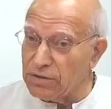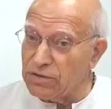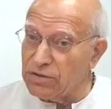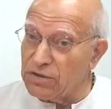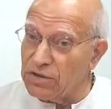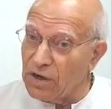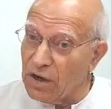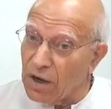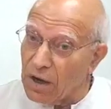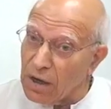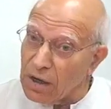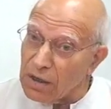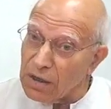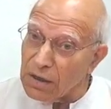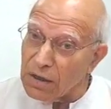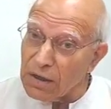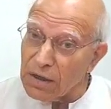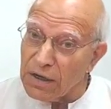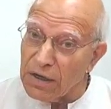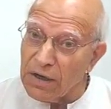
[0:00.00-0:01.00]

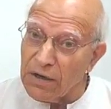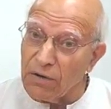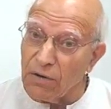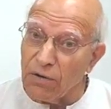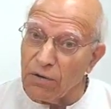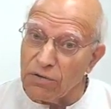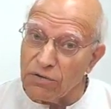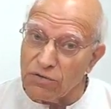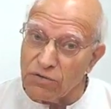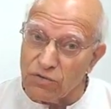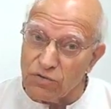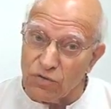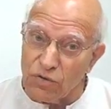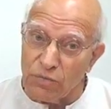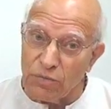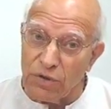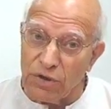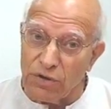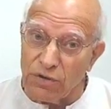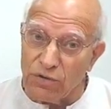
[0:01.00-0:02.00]
jnana can also
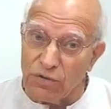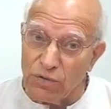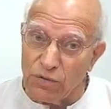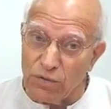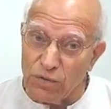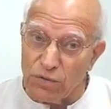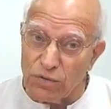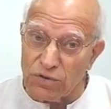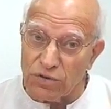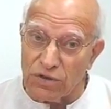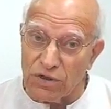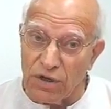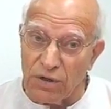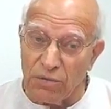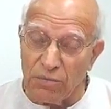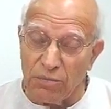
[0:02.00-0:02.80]
be used